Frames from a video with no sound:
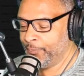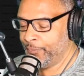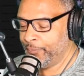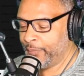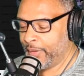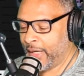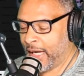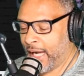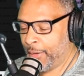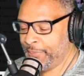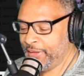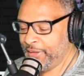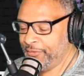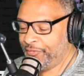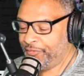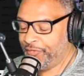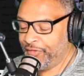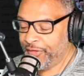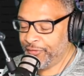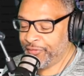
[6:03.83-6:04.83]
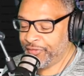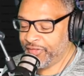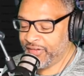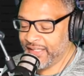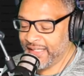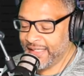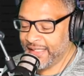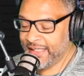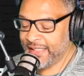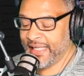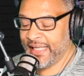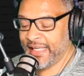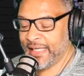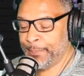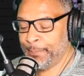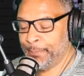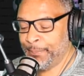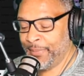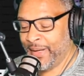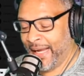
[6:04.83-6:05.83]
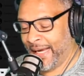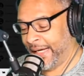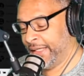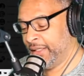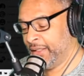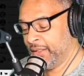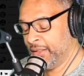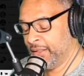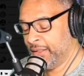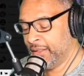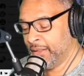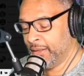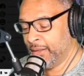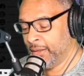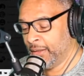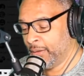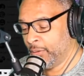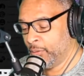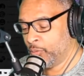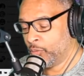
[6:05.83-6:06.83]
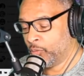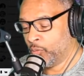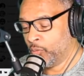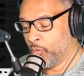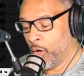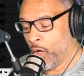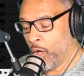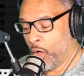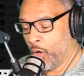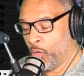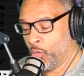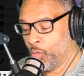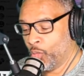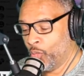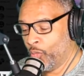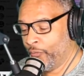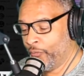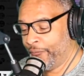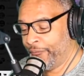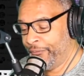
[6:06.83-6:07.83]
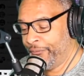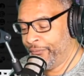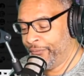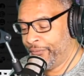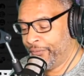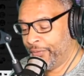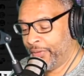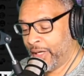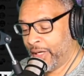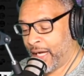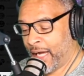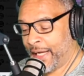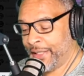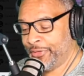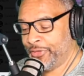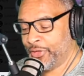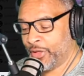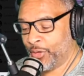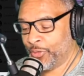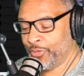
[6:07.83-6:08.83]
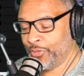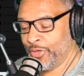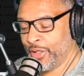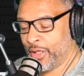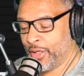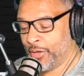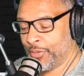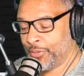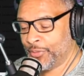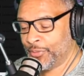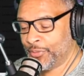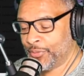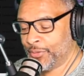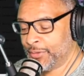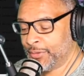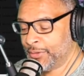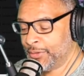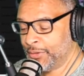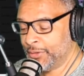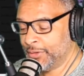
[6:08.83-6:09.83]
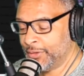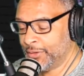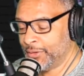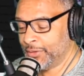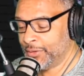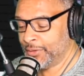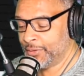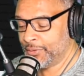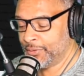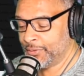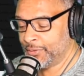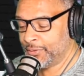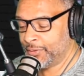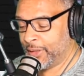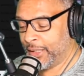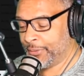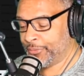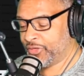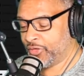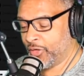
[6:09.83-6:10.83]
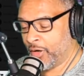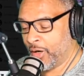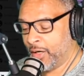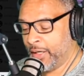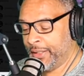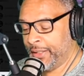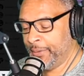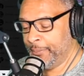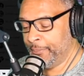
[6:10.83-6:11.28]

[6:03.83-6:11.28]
I'll be fifteen in May. Whoa, I don't know. I'm sorry.